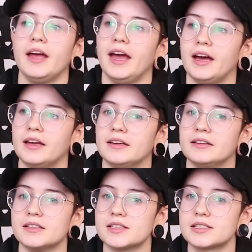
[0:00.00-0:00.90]

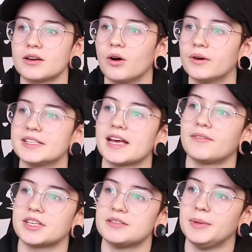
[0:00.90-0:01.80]
and always
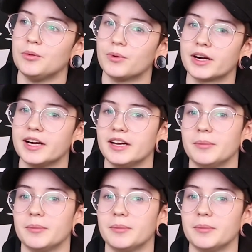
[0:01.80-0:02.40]
having to be worried